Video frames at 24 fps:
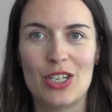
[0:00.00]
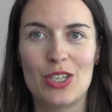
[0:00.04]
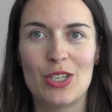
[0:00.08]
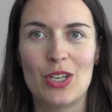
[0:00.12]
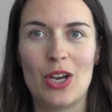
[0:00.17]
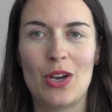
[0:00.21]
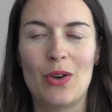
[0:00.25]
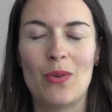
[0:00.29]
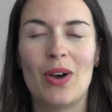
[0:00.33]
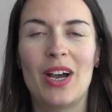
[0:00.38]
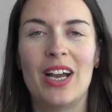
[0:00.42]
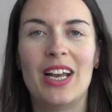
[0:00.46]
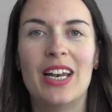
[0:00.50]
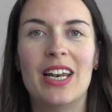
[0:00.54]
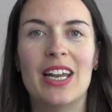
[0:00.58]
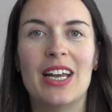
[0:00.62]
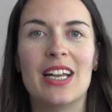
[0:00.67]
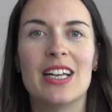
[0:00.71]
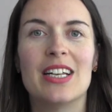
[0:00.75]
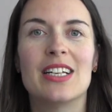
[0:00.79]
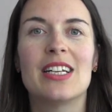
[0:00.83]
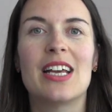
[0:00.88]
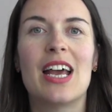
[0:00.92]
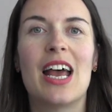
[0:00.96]
So I
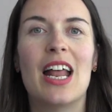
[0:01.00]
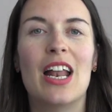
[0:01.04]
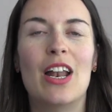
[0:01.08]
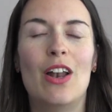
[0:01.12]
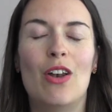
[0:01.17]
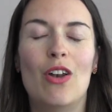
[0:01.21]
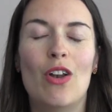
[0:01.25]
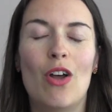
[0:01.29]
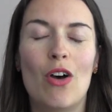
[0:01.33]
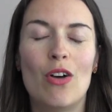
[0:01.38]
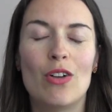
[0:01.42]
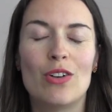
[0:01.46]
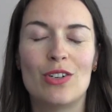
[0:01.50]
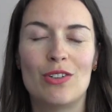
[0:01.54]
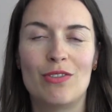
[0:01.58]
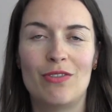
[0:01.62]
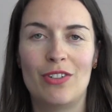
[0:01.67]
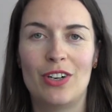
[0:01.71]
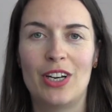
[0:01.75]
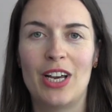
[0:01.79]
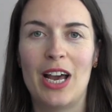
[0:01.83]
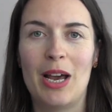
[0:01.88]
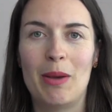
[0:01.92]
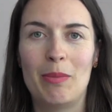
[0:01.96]
learned a lot of
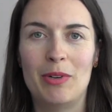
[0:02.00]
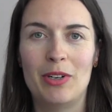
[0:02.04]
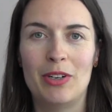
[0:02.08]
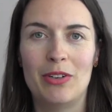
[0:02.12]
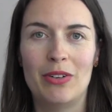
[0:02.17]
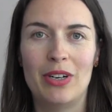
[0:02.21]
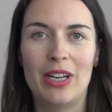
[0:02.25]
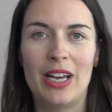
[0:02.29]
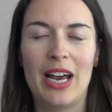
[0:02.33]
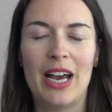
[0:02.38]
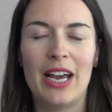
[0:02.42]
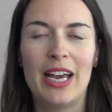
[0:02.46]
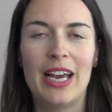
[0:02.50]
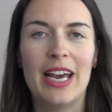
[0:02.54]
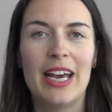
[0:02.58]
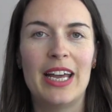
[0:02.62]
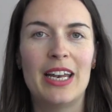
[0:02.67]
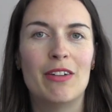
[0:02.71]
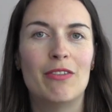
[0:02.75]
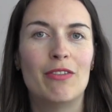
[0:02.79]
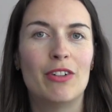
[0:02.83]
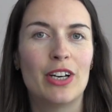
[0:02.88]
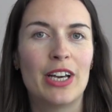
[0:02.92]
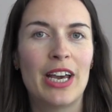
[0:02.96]
vocabulary. I
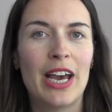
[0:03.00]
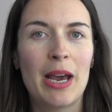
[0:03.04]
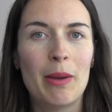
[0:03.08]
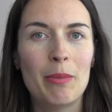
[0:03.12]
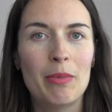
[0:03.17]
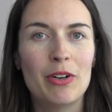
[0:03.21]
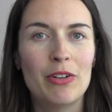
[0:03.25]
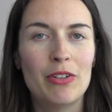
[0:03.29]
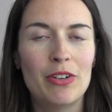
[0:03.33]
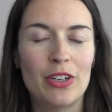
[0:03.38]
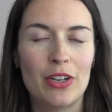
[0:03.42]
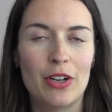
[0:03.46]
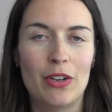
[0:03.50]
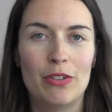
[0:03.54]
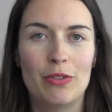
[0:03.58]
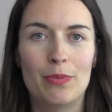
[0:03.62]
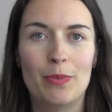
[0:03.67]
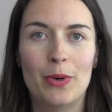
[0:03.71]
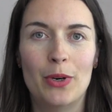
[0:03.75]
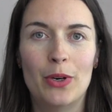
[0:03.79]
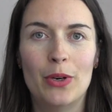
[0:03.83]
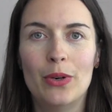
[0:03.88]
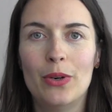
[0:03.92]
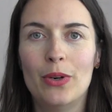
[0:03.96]
had a vocabulary
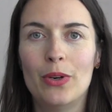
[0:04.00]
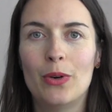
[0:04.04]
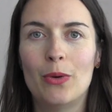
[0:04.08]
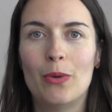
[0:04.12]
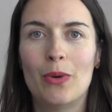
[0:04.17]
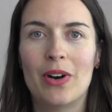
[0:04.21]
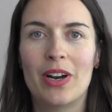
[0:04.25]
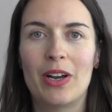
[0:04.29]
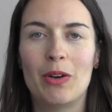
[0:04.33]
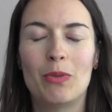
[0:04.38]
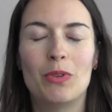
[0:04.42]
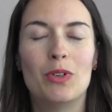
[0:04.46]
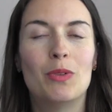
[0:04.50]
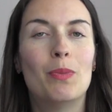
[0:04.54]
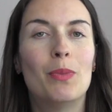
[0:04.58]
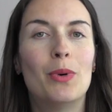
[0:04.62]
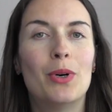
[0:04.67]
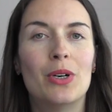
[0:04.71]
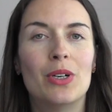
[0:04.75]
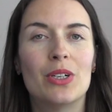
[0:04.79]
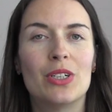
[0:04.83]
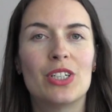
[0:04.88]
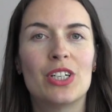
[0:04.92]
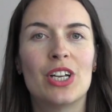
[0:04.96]
notebook where I would
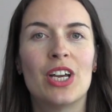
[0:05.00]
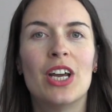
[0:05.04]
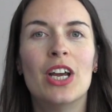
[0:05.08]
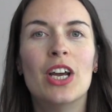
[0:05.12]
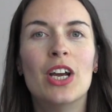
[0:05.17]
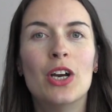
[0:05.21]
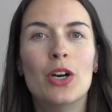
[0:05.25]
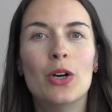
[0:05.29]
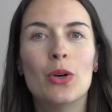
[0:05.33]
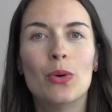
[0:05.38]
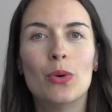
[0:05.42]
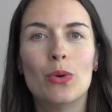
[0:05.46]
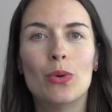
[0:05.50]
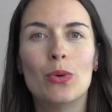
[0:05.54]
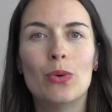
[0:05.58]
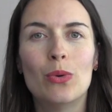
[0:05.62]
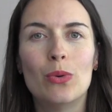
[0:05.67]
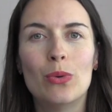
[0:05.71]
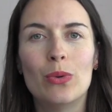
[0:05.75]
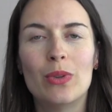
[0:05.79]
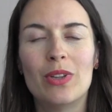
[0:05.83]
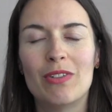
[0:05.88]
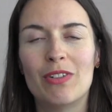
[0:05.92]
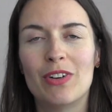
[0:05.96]
put
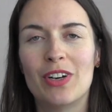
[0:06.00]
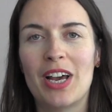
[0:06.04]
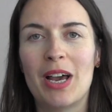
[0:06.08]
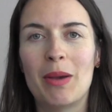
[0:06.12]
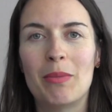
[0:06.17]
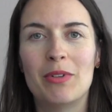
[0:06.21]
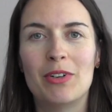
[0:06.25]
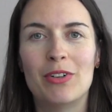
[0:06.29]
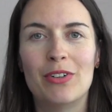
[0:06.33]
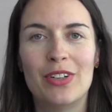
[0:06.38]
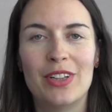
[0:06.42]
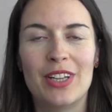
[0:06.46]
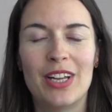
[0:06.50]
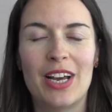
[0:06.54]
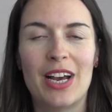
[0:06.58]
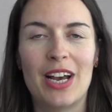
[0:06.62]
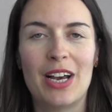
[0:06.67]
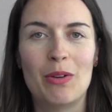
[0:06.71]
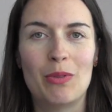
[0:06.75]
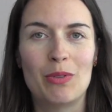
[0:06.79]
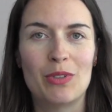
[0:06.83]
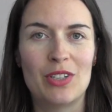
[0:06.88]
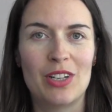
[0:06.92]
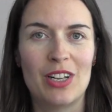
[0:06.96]
all the vocabulary that
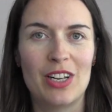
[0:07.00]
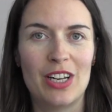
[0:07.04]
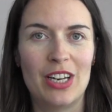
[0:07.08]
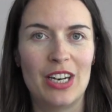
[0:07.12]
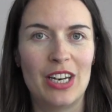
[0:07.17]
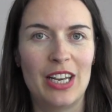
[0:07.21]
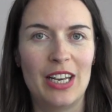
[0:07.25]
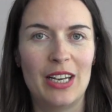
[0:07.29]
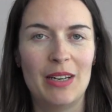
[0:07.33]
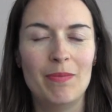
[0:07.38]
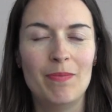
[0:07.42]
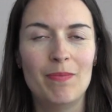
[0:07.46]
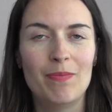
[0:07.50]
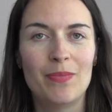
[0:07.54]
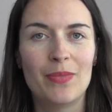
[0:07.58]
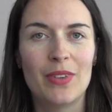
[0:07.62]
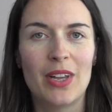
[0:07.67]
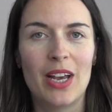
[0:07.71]
I was learning